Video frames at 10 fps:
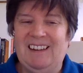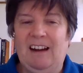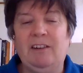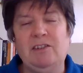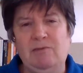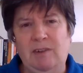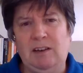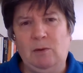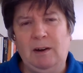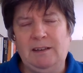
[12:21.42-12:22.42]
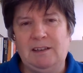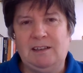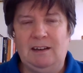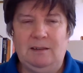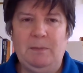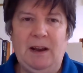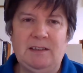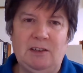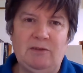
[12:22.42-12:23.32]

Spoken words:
I'm going to read quite an extended passage